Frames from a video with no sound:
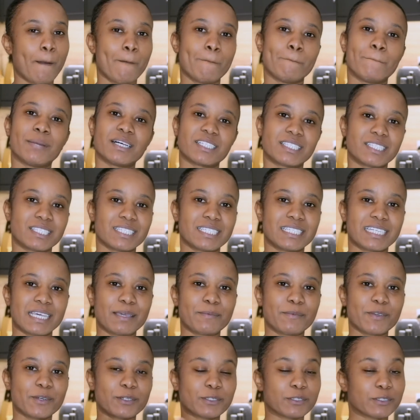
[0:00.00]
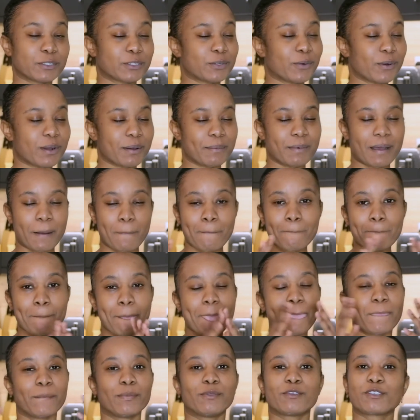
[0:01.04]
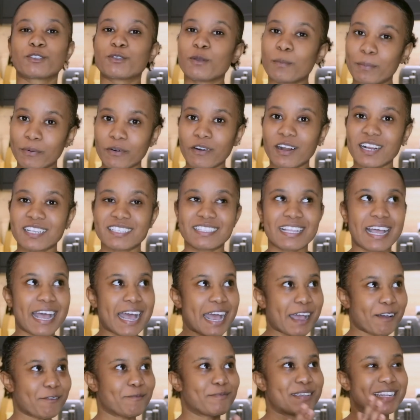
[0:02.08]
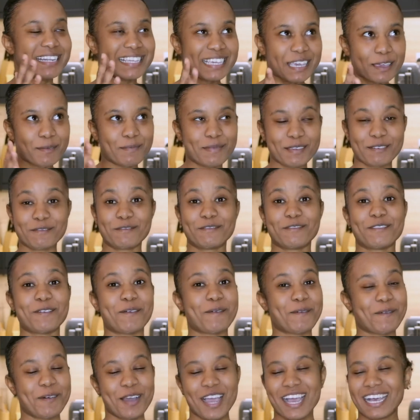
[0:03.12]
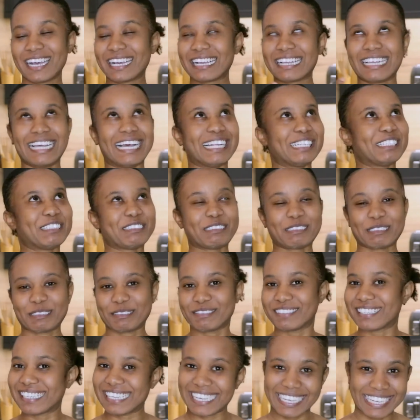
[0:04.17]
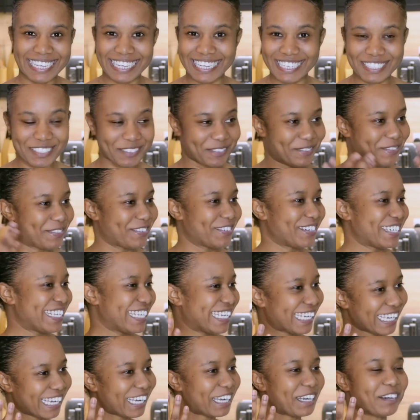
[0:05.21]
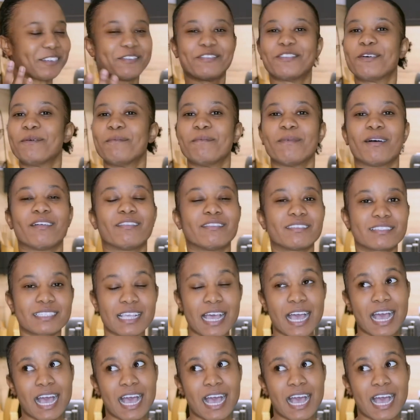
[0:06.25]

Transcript: but today we're going to talk about the surprise that I've been keeping for God knows for years, for a year, for months.